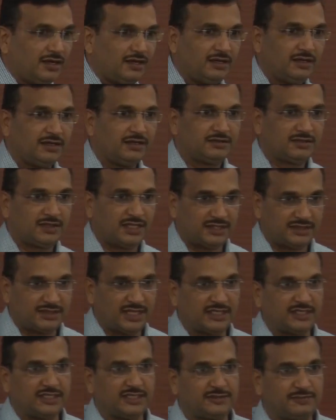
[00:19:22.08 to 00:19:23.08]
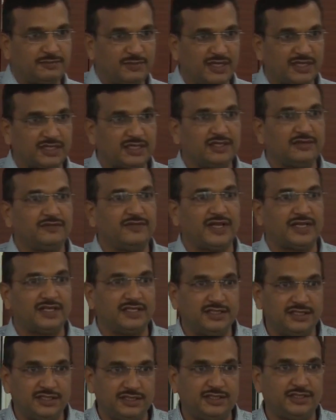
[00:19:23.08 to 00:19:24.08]
that is making very
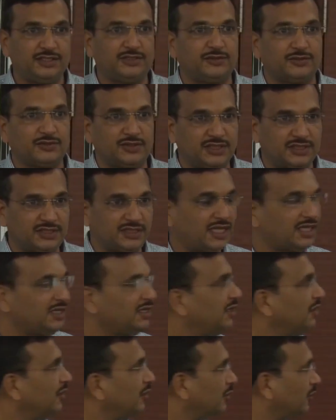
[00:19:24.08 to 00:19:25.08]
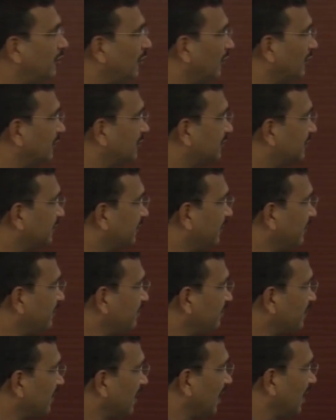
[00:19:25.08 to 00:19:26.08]
easy to reach the goals.
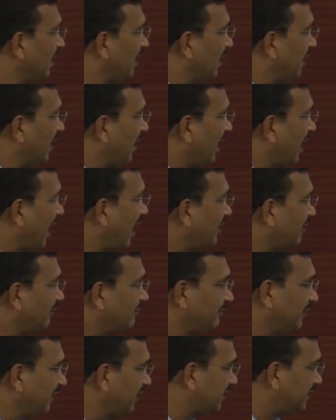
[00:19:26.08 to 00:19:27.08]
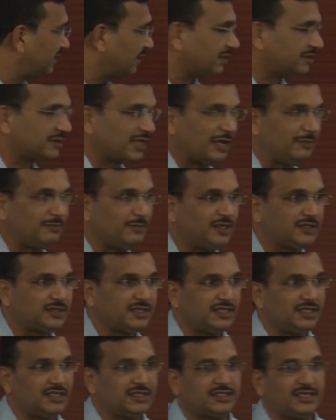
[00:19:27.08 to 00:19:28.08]
And
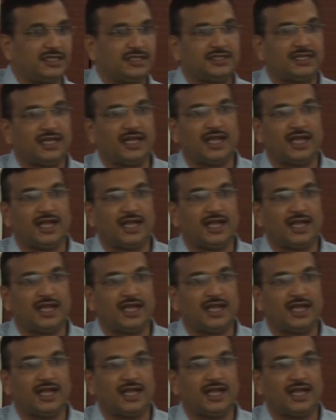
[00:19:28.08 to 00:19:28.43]
simultaneously they